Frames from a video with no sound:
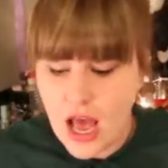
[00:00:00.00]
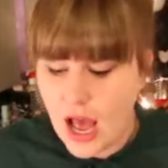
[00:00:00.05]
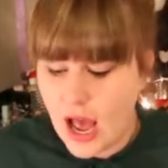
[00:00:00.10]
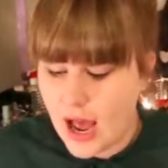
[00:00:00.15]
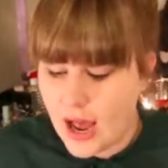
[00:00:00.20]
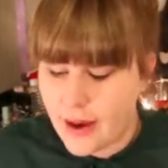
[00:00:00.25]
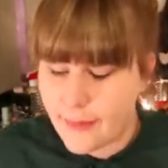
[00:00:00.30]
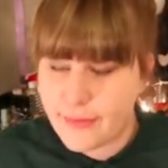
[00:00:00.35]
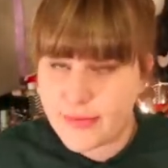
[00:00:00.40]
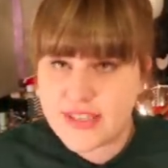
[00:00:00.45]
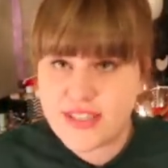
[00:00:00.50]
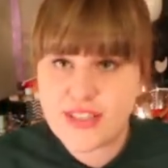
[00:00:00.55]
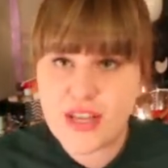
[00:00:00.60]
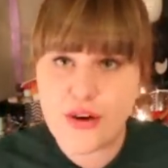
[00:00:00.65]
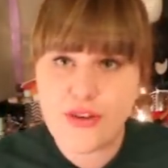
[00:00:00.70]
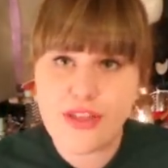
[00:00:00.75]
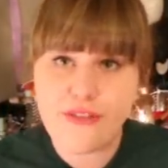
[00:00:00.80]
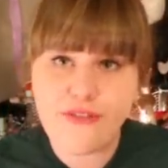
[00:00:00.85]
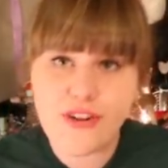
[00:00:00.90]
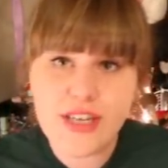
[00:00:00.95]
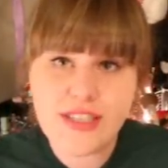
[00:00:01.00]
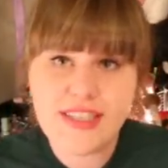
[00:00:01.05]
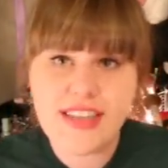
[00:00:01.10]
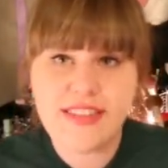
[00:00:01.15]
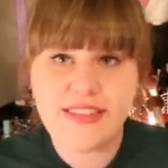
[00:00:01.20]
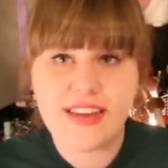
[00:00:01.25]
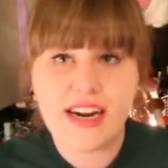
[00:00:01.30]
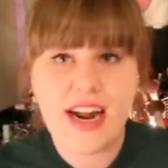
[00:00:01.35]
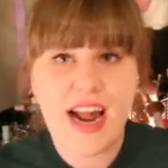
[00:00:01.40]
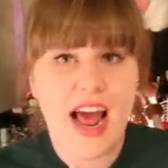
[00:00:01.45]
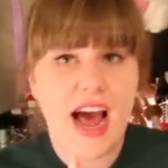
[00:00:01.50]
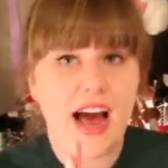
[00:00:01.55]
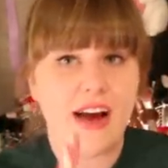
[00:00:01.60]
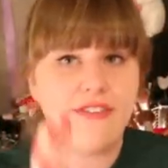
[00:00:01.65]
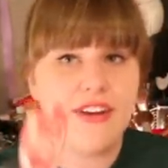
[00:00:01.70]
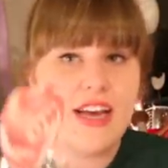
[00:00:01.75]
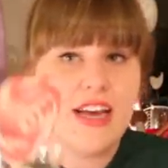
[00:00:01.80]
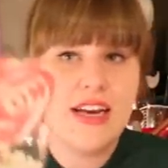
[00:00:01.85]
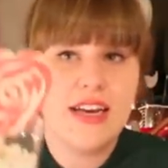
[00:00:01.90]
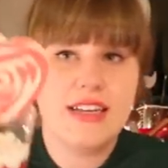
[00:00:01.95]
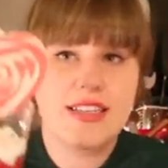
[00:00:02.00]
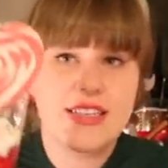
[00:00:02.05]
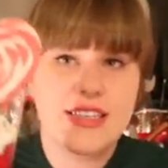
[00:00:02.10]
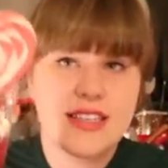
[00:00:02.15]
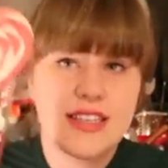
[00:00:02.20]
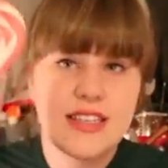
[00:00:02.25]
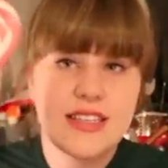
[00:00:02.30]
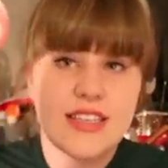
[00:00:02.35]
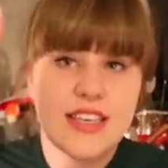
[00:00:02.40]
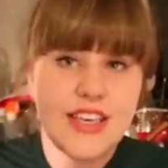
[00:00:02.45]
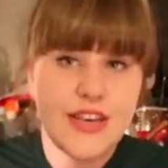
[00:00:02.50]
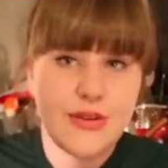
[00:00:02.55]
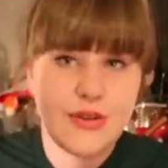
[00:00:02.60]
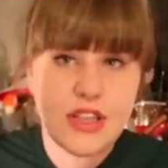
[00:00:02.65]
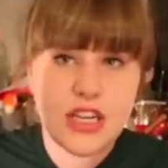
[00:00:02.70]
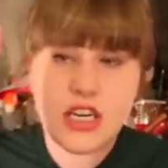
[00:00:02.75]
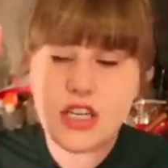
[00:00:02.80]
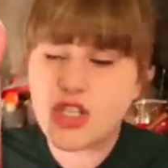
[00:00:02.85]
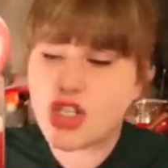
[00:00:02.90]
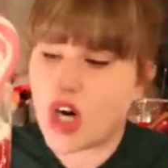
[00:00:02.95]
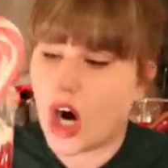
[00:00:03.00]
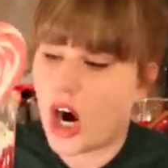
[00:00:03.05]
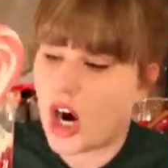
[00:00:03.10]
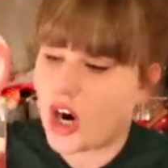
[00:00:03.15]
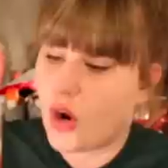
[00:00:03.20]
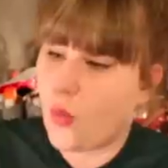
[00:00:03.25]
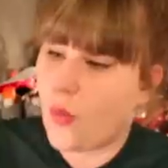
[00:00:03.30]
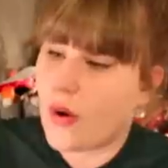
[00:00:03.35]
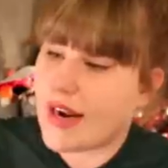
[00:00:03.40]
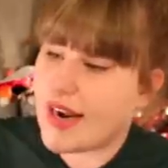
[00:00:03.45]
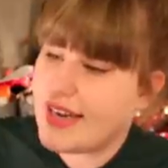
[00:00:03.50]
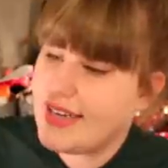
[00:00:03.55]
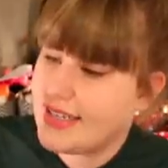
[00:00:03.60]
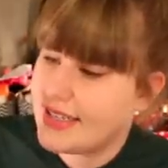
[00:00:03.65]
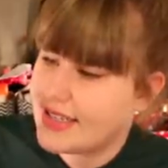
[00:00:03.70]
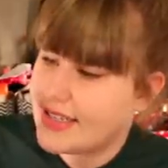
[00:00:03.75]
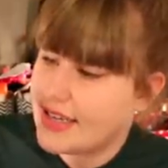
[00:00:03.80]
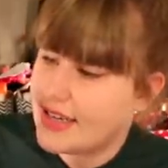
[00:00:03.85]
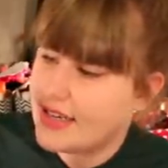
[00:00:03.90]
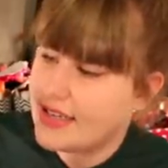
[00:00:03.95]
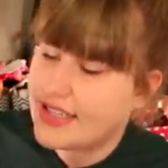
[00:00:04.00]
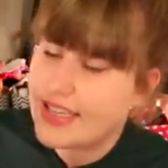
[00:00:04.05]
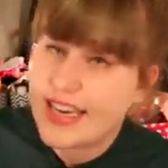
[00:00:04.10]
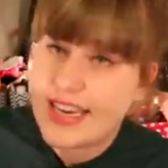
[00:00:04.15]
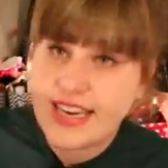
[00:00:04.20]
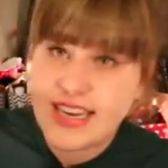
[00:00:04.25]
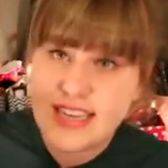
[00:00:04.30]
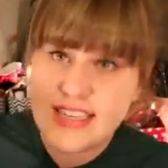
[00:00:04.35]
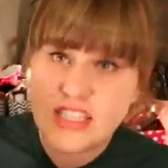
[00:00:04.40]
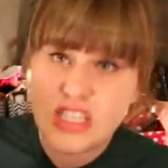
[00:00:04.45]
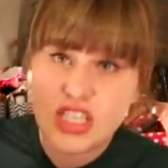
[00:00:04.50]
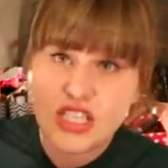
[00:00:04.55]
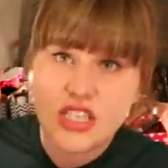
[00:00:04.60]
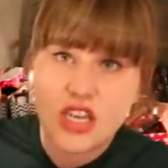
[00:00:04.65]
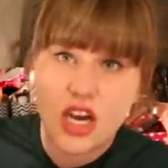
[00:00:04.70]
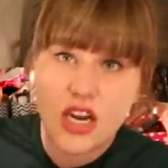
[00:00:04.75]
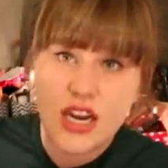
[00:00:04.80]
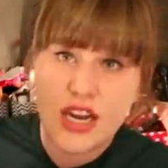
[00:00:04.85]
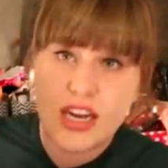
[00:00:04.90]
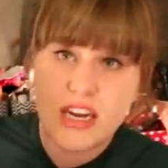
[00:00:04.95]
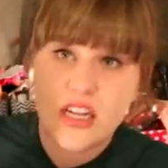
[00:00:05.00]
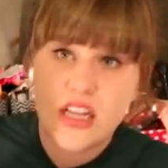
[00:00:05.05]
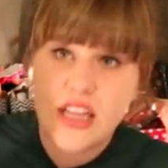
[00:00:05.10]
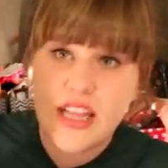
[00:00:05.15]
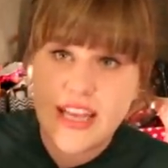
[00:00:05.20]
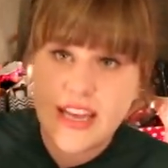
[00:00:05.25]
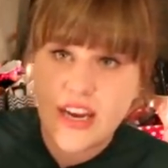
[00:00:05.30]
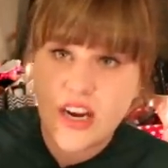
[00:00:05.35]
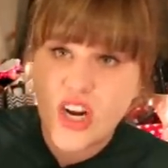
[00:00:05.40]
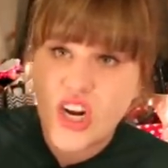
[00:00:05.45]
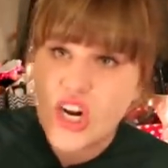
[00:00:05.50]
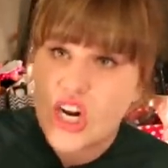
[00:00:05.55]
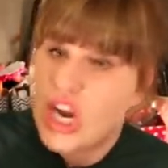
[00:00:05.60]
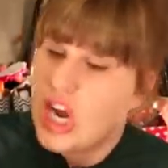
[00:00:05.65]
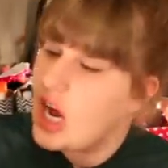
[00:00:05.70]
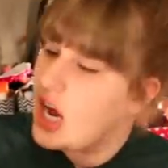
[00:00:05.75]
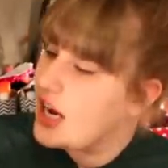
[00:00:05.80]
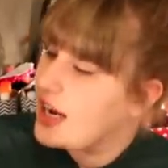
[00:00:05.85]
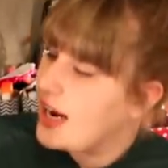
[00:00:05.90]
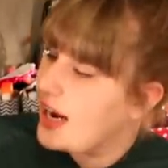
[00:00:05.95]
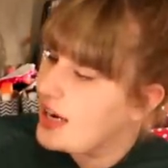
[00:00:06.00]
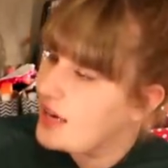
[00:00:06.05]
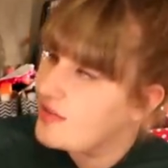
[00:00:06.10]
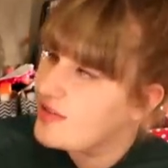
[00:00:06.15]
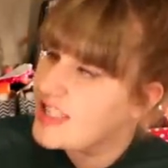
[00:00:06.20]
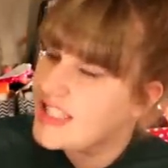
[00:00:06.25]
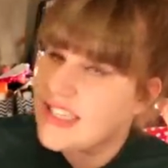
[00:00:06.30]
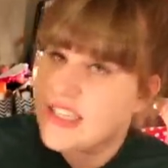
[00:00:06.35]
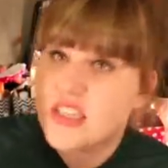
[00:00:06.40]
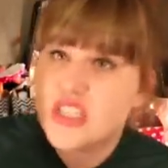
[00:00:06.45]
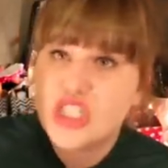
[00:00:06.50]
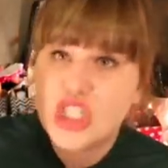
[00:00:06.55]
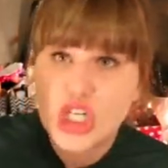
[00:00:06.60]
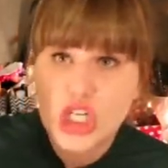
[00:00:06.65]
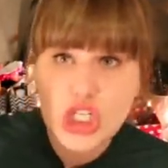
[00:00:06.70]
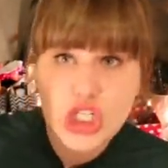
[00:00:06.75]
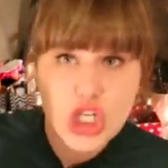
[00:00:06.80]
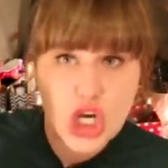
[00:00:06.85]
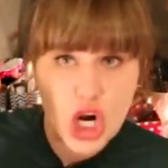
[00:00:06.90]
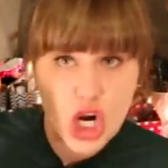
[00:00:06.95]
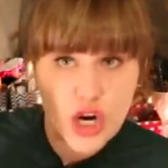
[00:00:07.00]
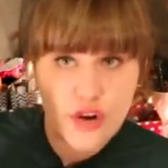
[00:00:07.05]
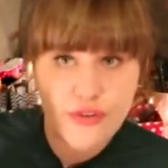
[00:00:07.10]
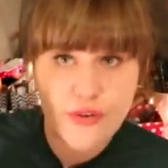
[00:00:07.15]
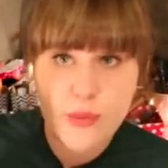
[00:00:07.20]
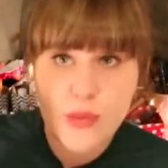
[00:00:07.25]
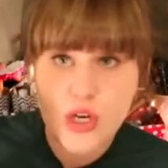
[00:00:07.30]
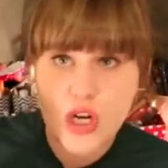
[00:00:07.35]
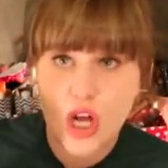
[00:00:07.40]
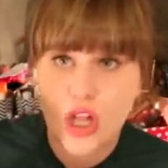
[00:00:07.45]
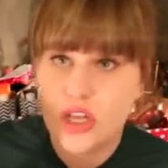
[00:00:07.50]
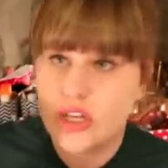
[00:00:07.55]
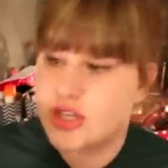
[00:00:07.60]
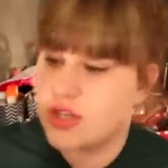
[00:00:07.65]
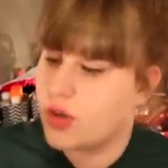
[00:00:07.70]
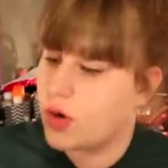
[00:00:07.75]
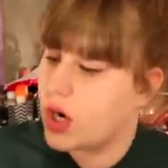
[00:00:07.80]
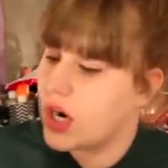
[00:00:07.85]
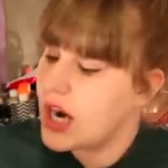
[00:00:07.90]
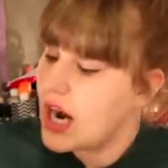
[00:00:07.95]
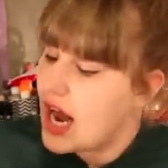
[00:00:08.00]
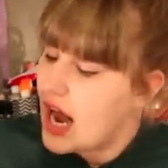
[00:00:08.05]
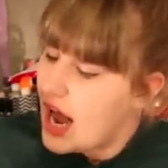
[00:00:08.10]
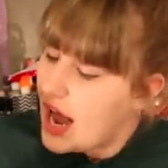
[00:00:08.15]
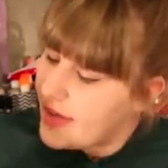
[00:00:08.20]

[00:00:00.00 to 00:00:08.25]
Um, so the first thing that I have is this cute little jar. What I did, did is just got a clear kind of cylinder jar from the dollar store.